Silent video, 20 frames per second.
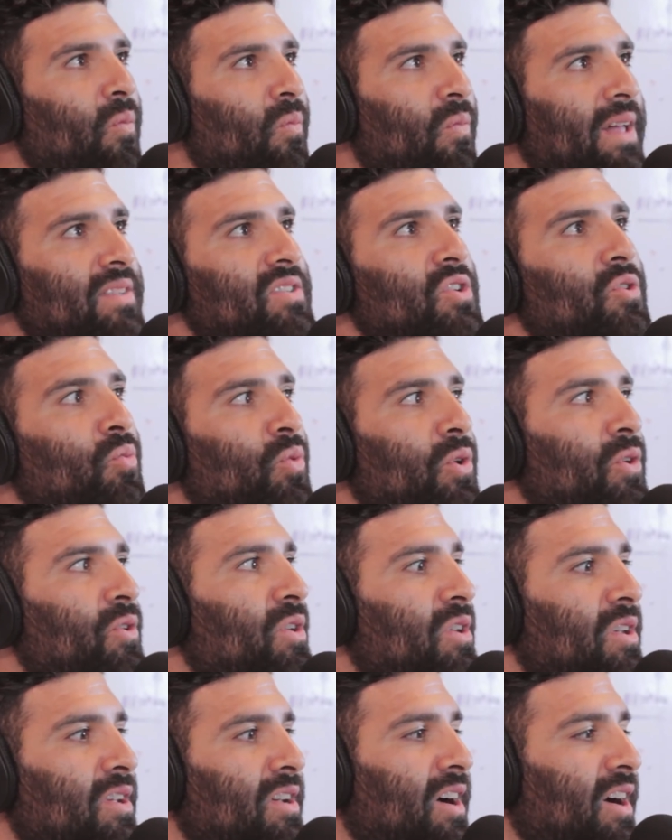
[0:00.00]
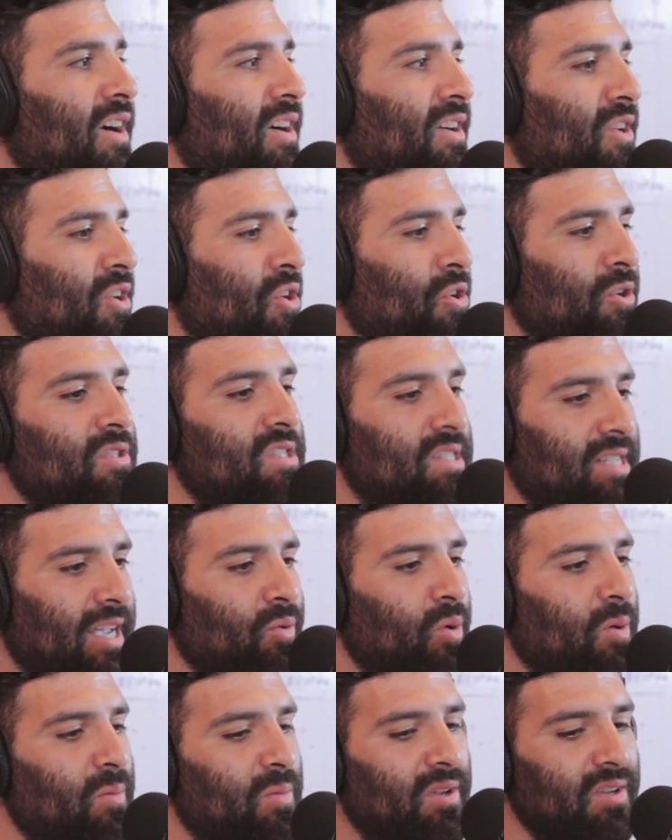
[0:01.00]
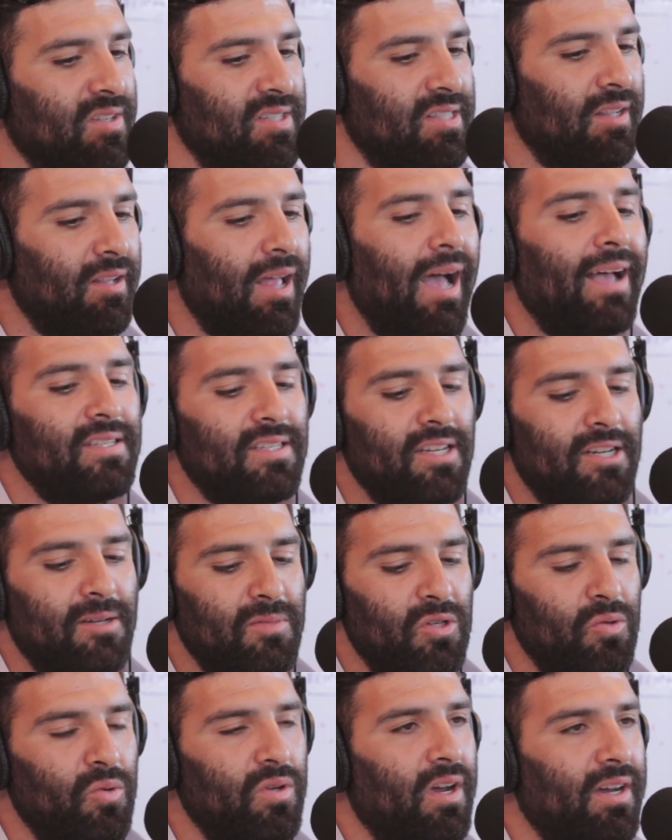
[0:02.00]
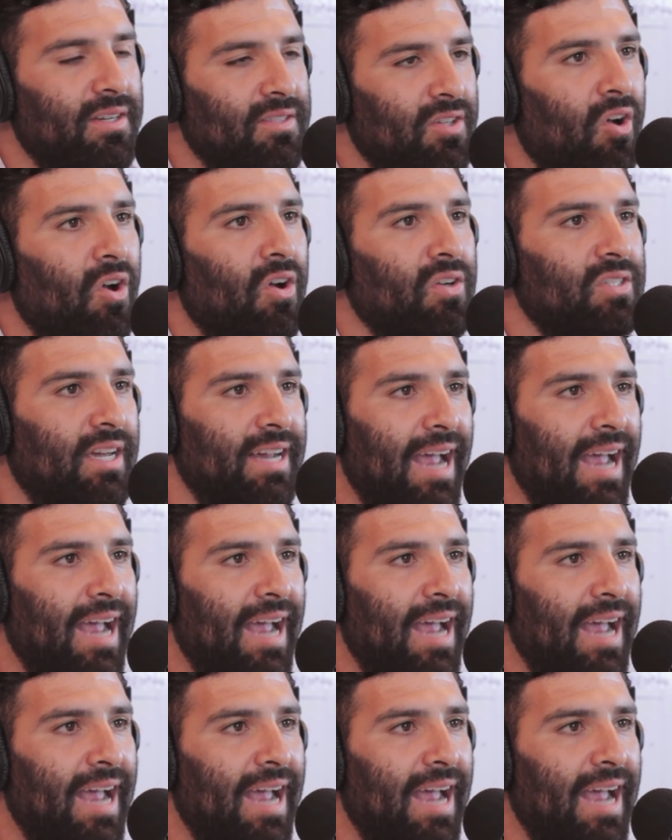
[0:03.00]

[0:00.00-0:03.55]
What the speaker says: That's a really good segue, because the last time you and I talked,